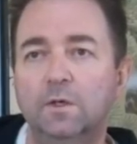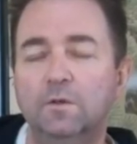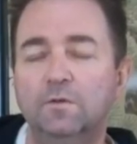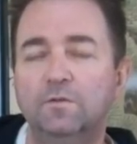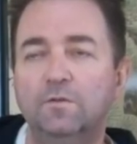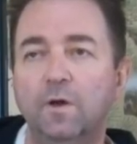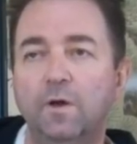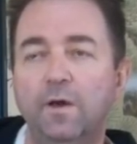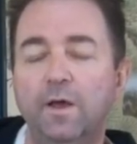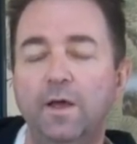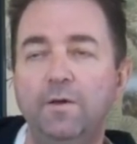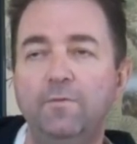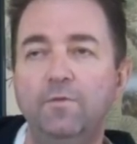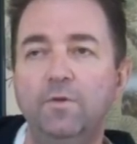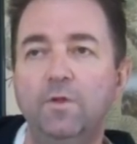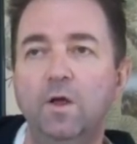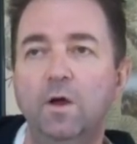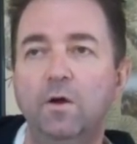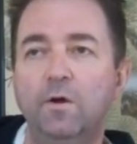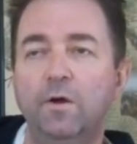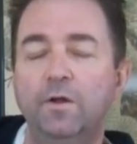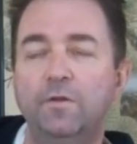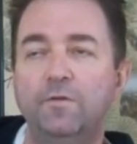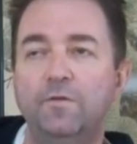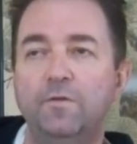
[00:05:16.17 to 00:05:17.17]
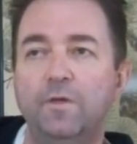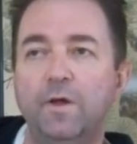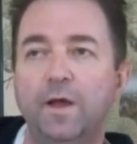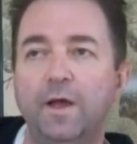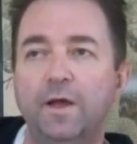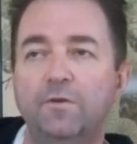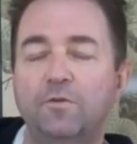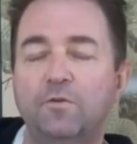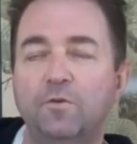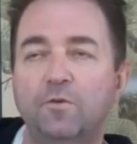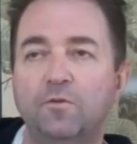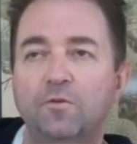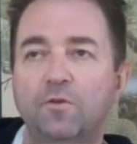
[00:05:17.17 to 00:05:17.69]
So even though it's the
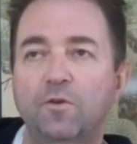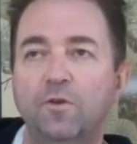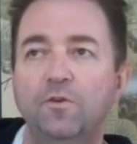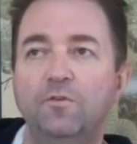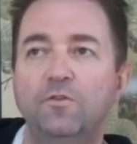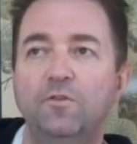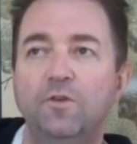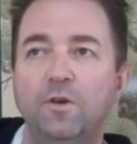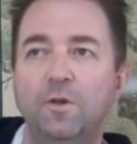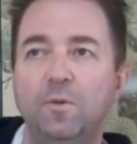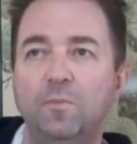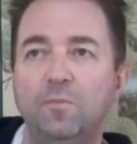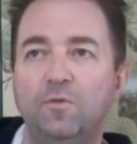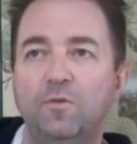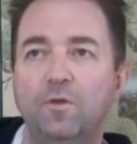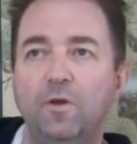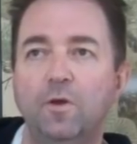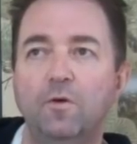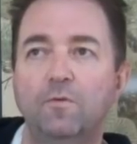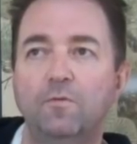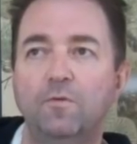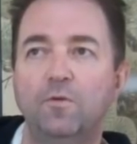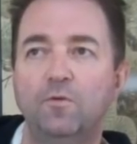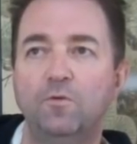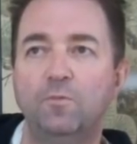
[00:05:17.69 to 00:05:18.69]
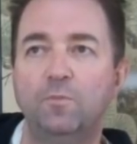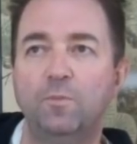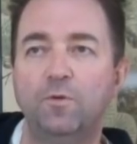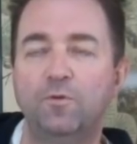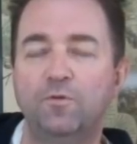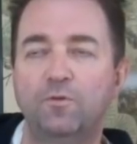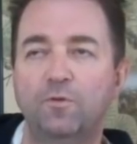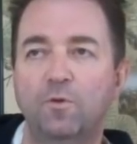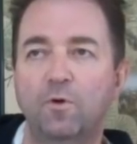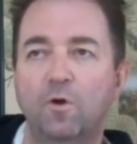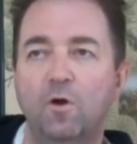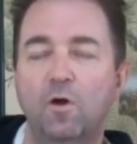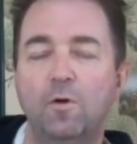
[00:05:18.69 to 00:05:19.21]
actual surgeon himself who's
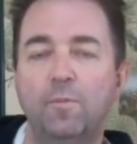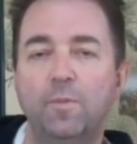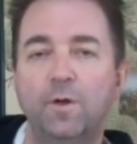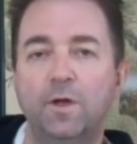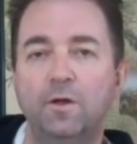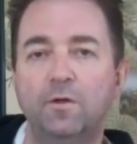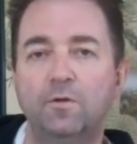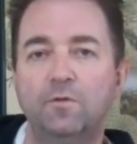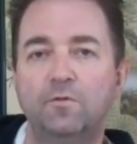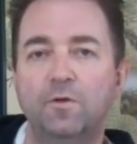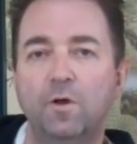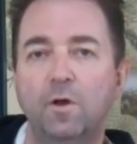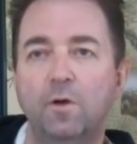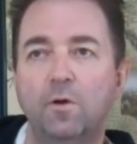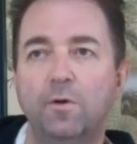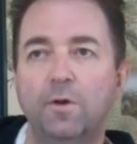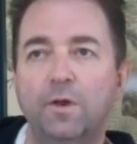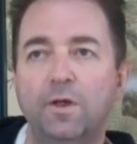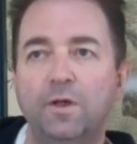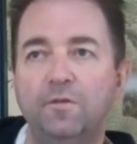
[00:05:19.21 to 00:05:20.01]
prescribing and so on,